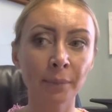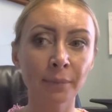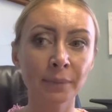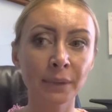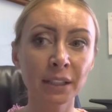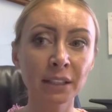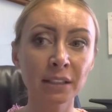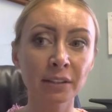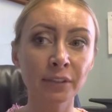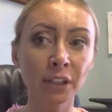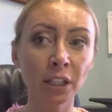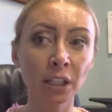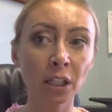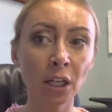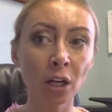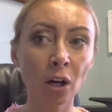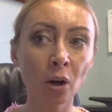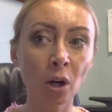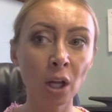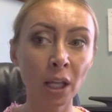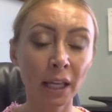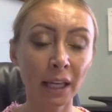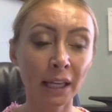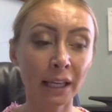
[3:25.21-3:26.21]
this
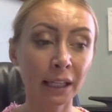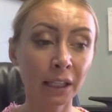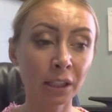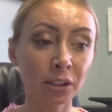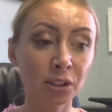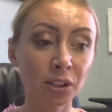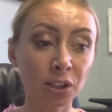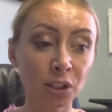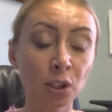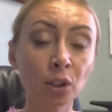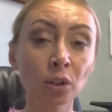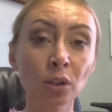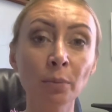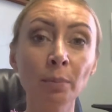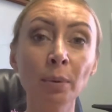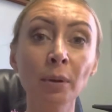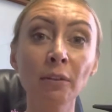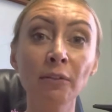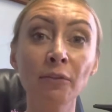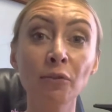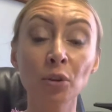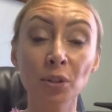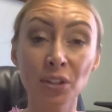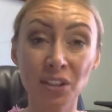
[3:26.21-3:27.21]
video is
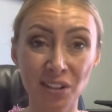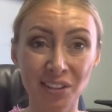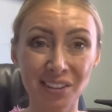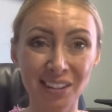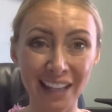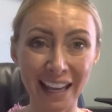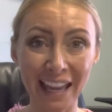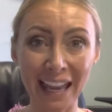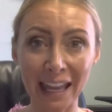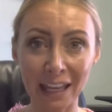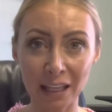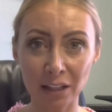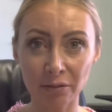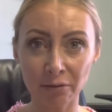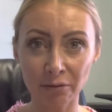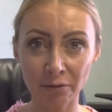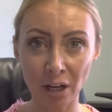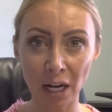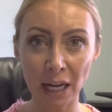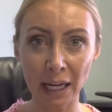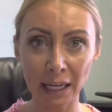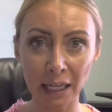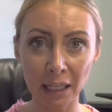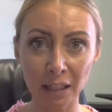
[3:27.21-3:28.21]
suitable for today,
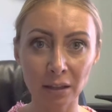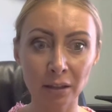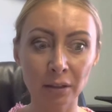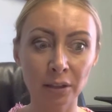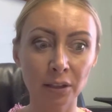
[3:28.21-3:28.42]
right?